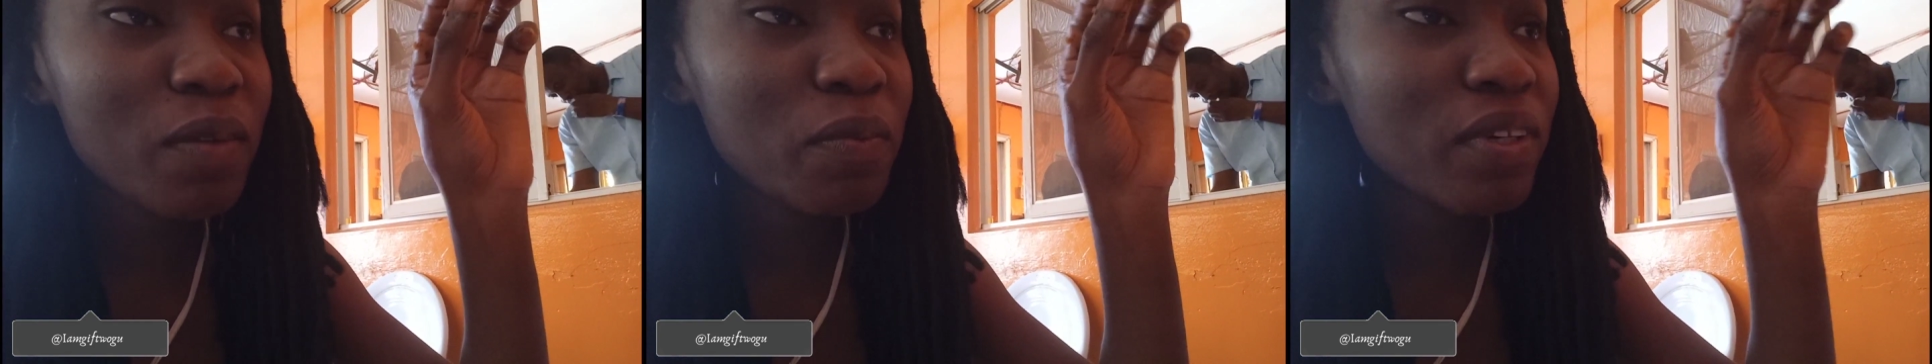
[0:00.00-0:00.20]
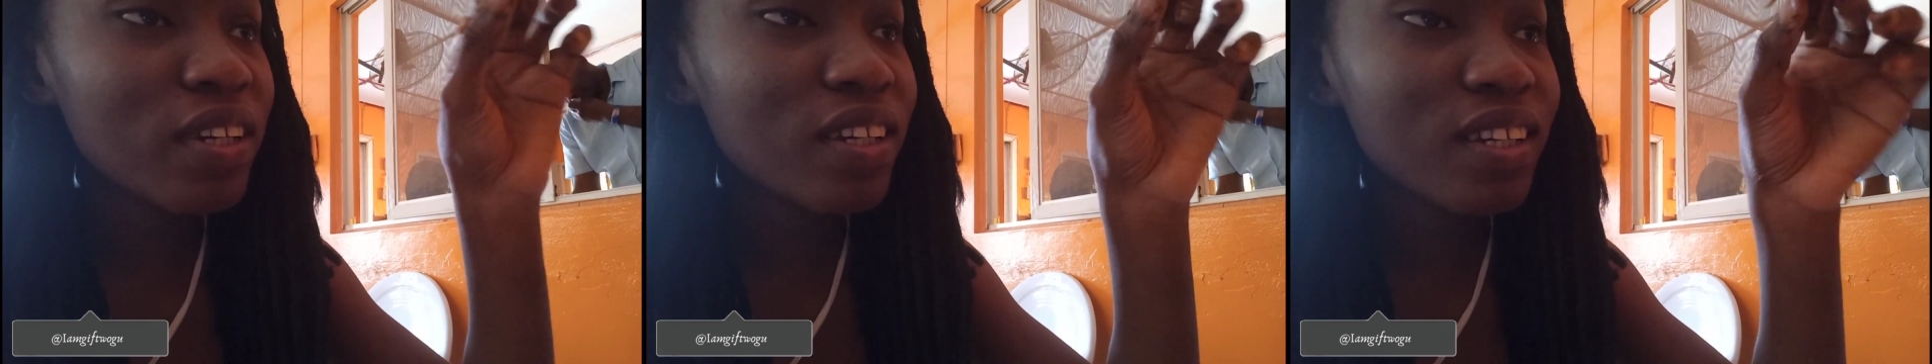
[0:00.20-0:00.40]

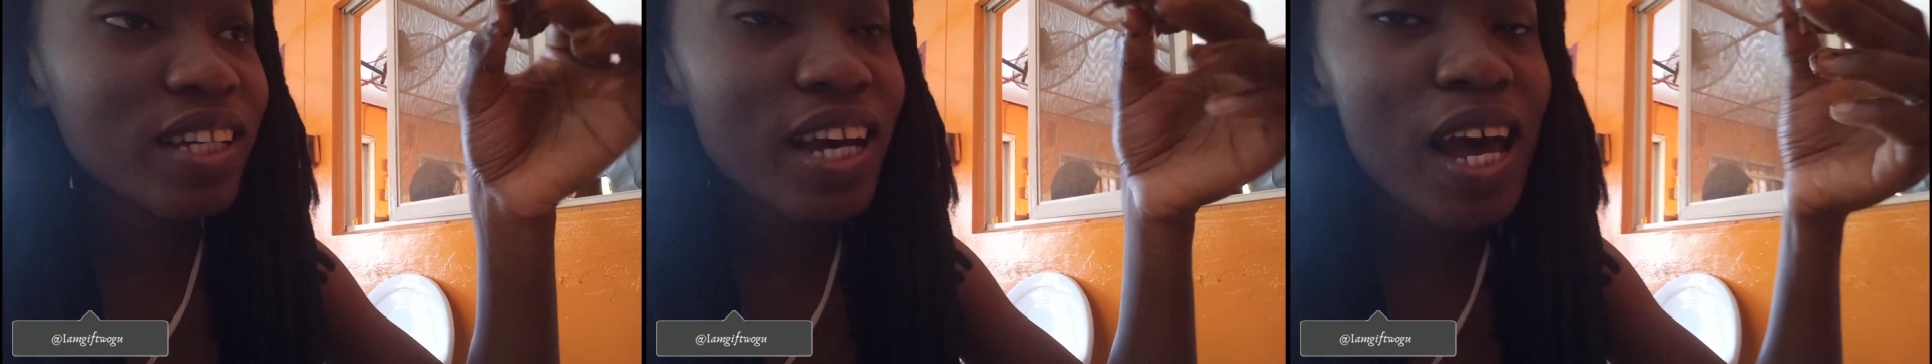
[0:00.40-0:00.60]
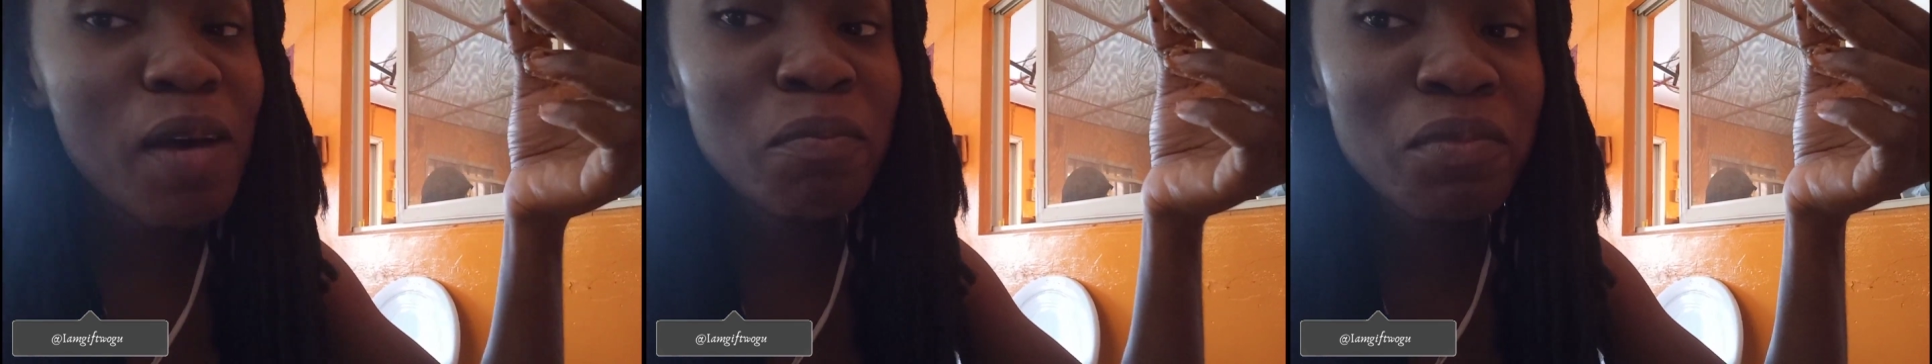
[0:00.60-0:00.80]
but
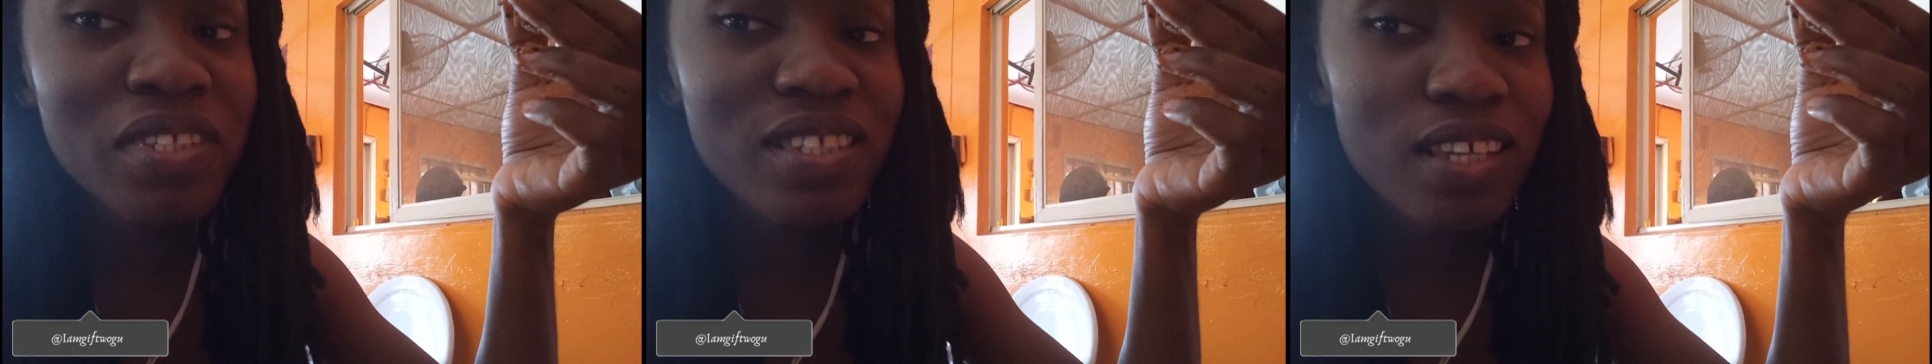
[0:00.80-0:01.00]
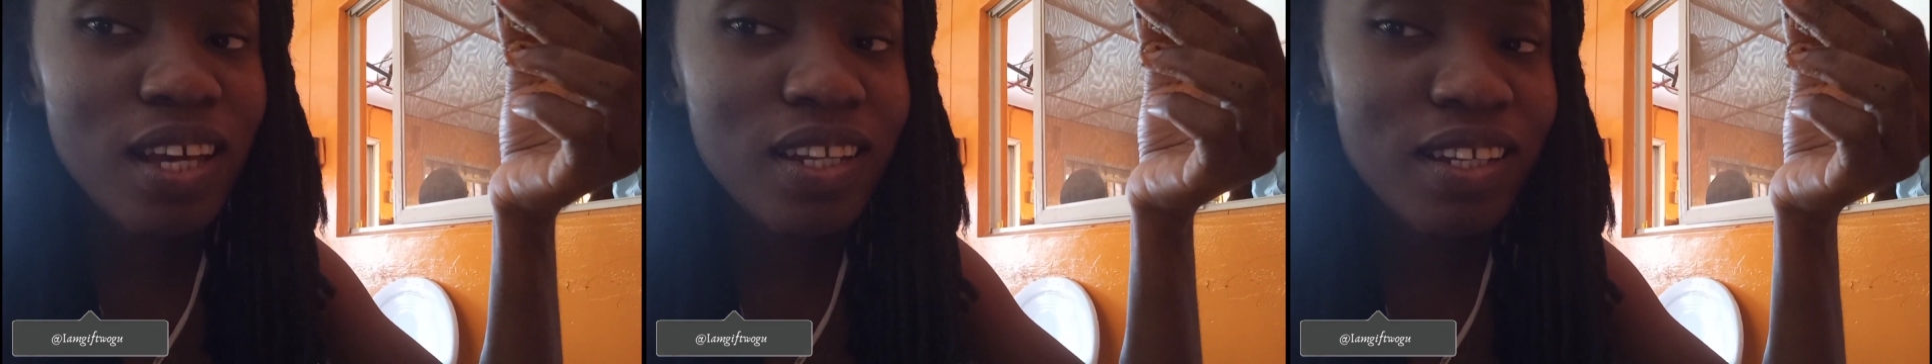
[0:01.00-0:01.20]
I'm
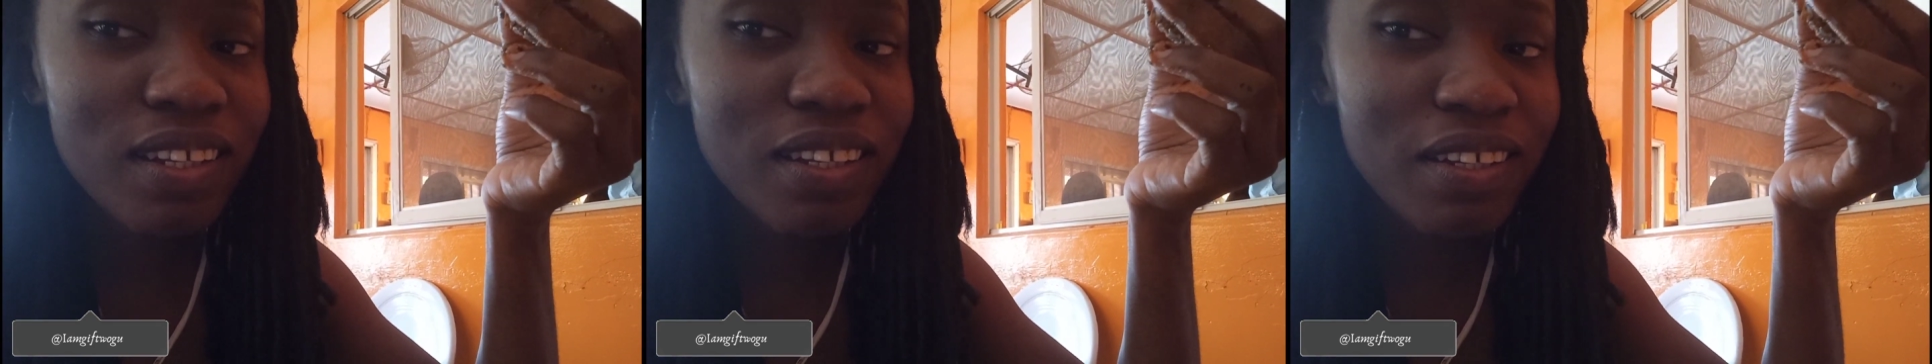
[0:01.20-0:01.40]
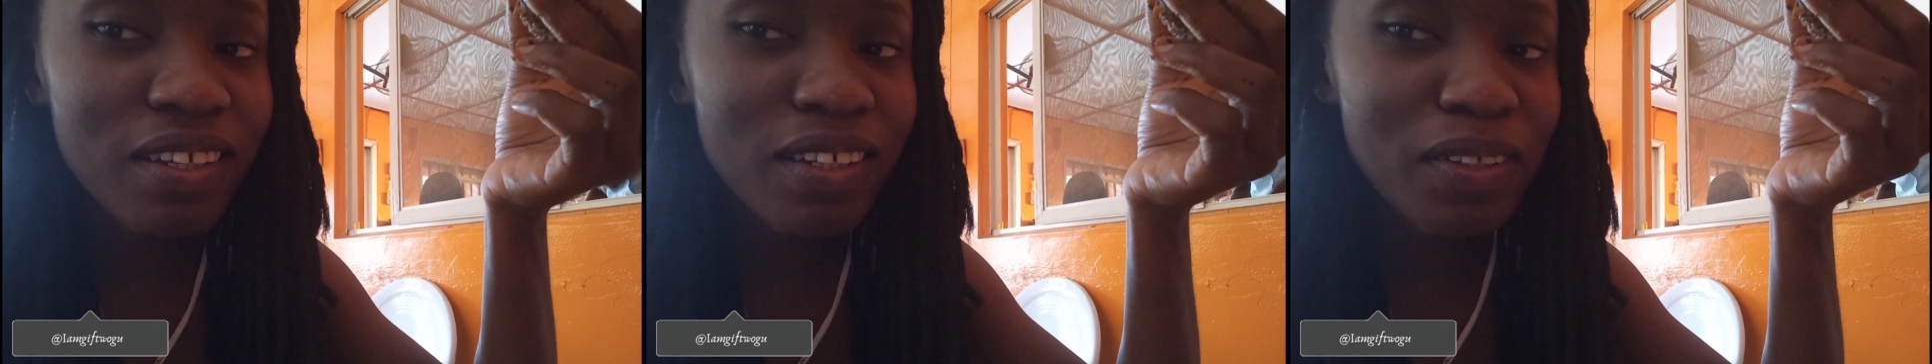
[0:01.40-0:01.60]

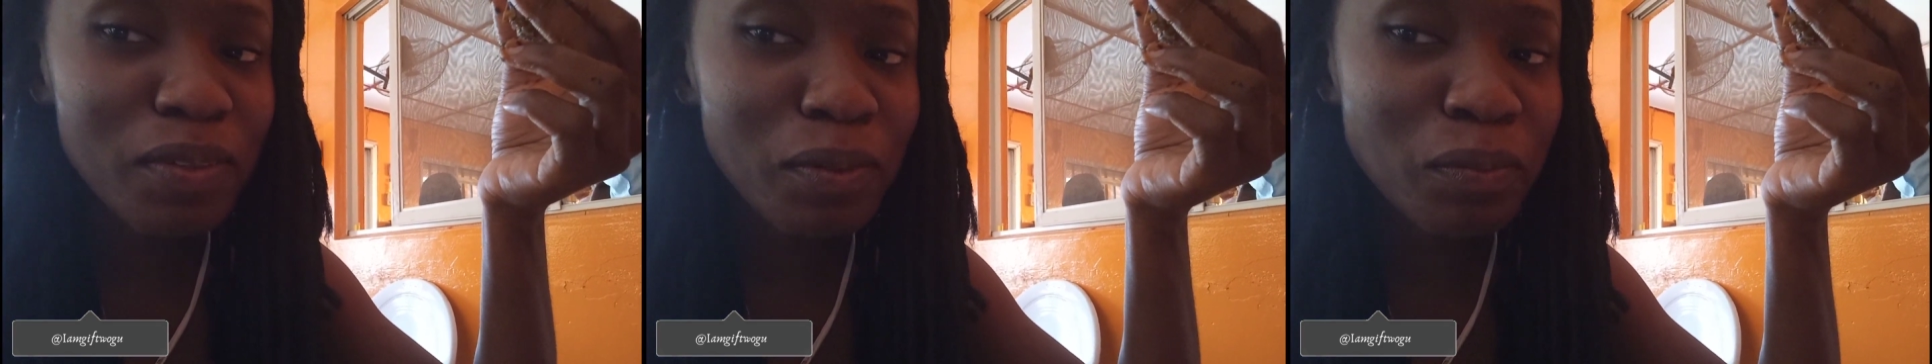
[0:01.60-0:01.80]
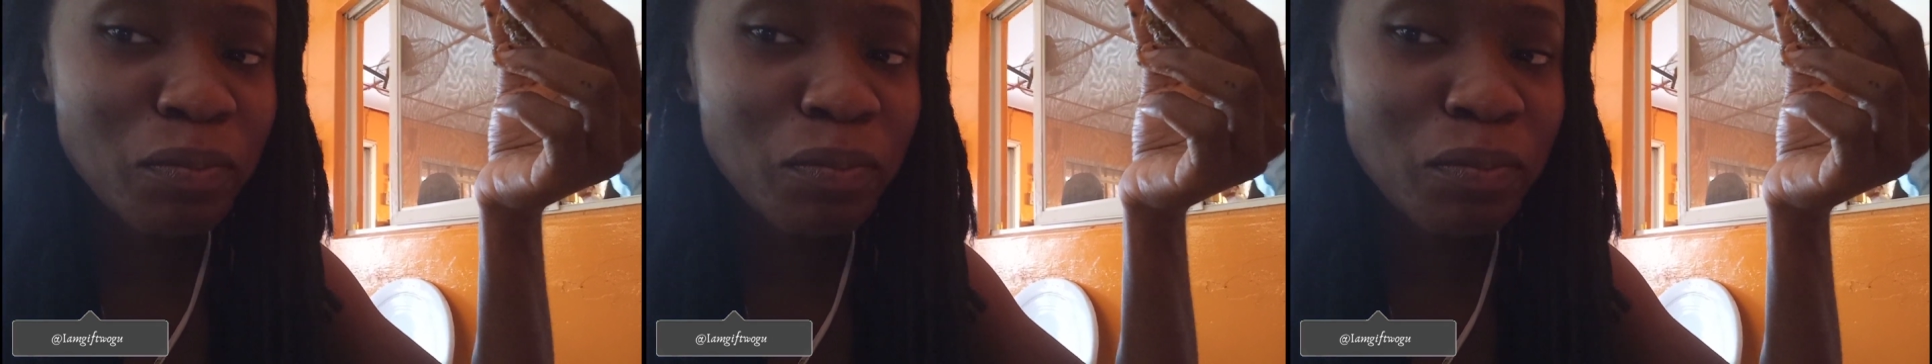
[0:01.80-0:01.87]
standing now.